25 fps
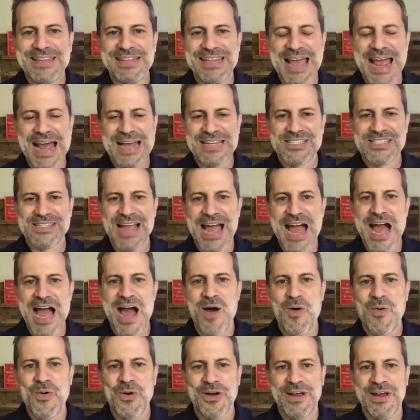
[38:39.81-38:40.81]
last
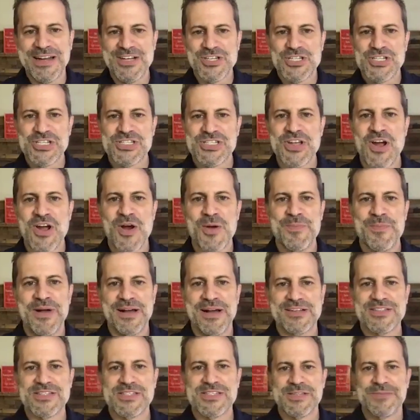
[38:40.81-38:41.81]
hour at a
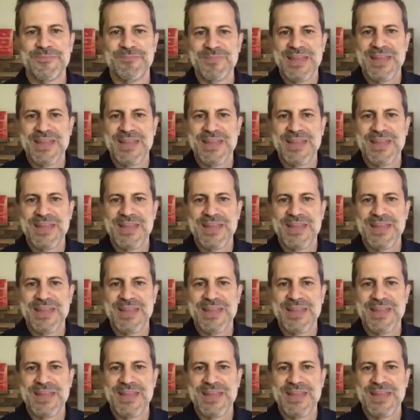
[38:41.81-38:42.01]
Starbucks